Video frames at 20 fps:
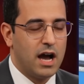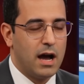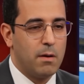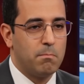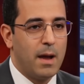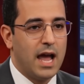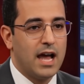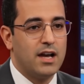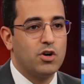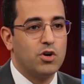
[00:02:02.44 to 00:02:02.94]
a
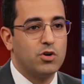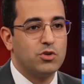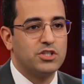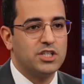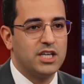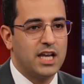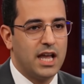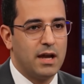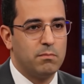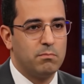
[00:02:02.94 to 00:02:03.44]
man whose
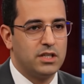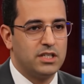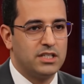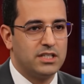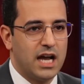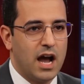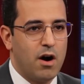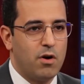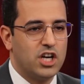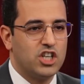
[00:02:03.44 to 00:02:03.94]
name is
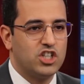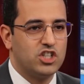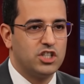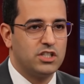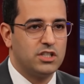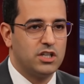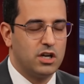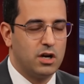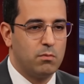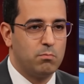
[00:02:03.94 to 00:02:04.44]
now etched in
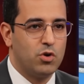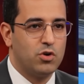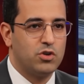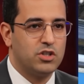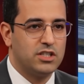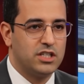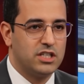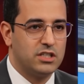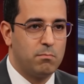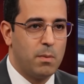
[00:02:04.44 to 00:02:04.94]
the
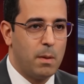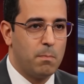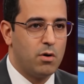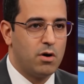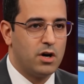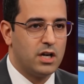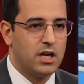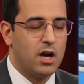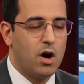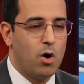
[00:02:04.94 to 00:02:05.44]
community's
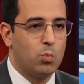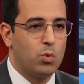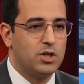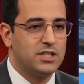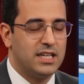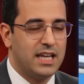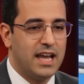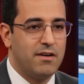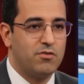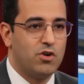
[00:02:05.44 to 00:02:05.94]
memory, was
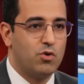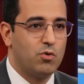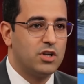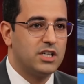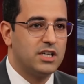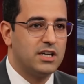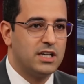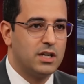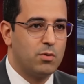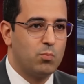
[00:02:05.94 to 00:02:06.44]
left
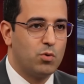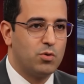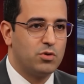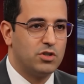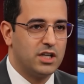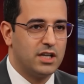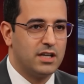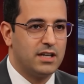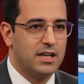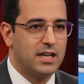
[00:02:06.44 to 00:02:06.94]
critically
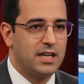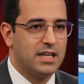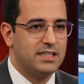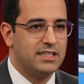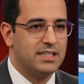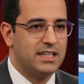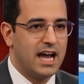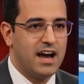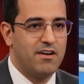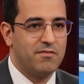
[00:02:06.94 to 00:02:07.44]
wounded, his
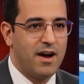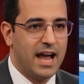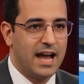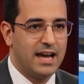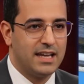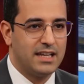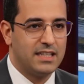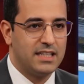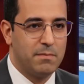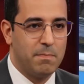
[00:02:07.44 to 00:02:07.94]
life
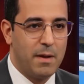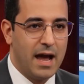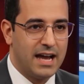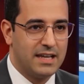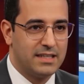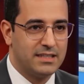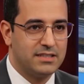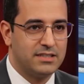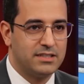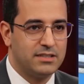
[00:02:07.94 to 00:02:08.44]
hanging in the
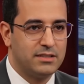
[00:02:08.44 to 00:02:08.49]
balance.